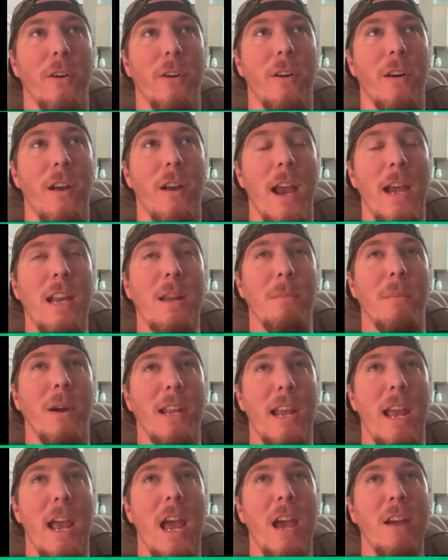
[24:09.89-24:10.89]

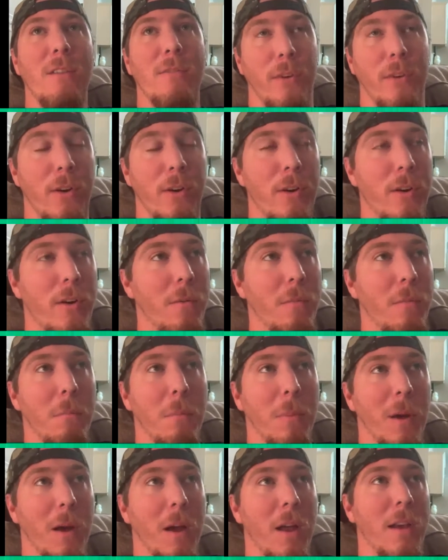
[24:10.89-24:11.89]
anybody ever.
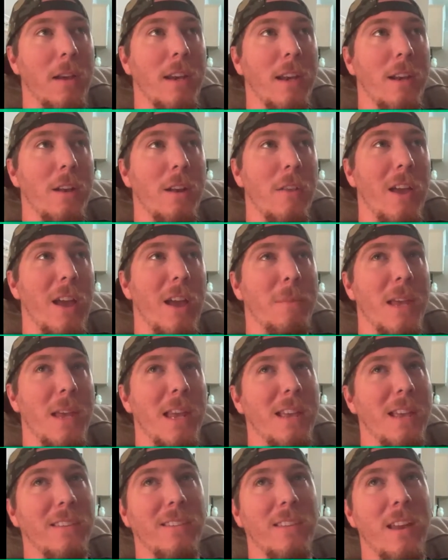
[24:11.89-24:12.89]
But, that
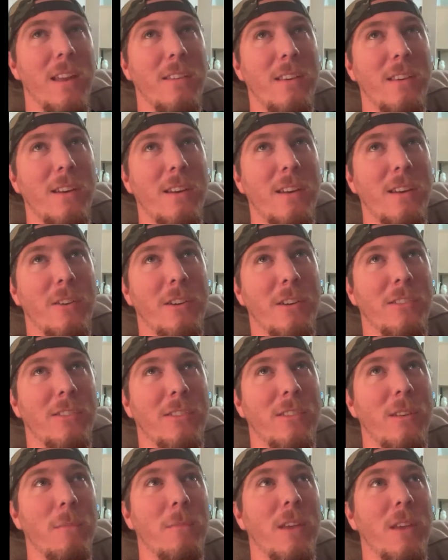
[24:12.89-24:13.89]
being said, there is
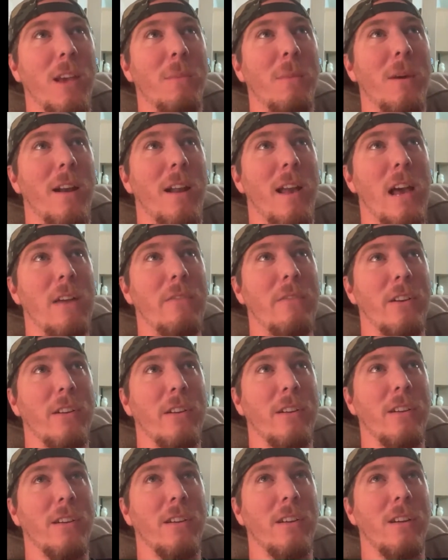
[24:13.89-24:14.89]
something about having
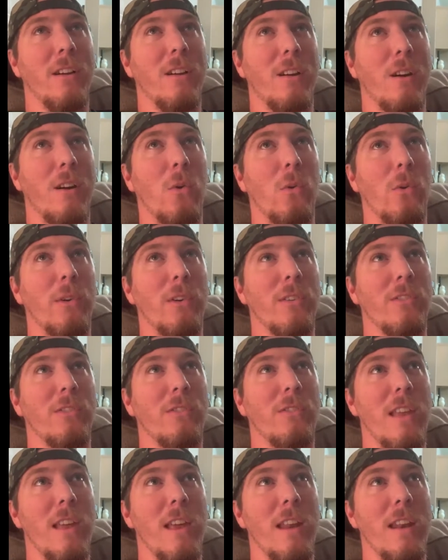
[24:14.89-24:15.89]
a
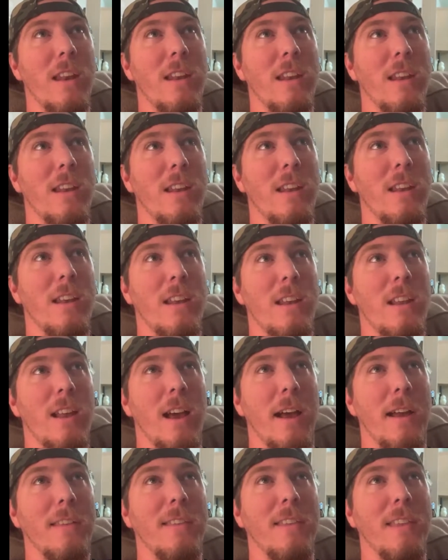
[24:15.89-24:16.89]
course that
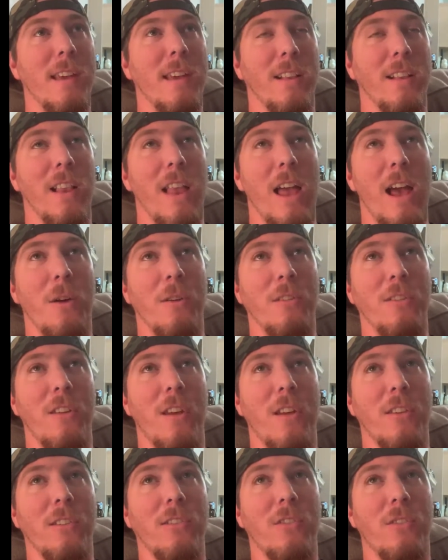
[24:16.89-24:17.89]
I think allows
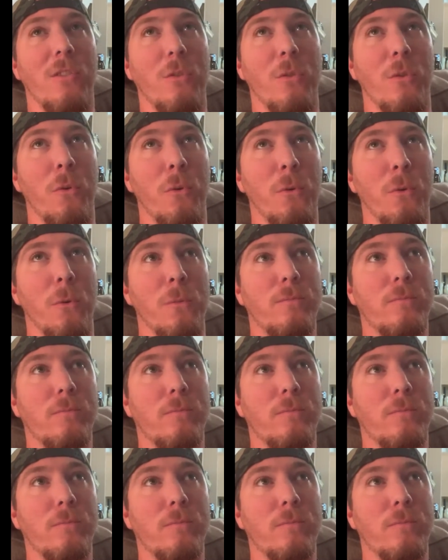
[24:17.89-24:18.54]
us to